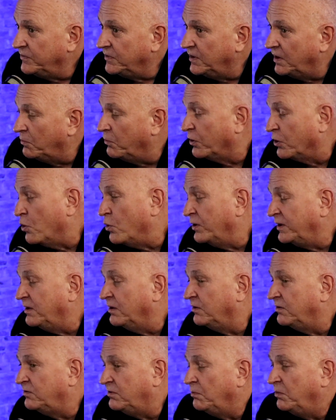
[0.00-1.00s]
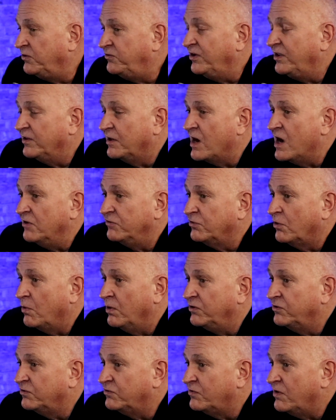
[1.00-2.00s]
then we see the
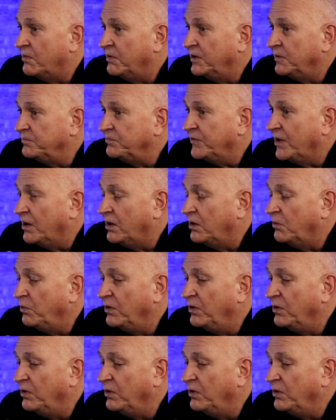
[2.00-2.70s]
consequences from it.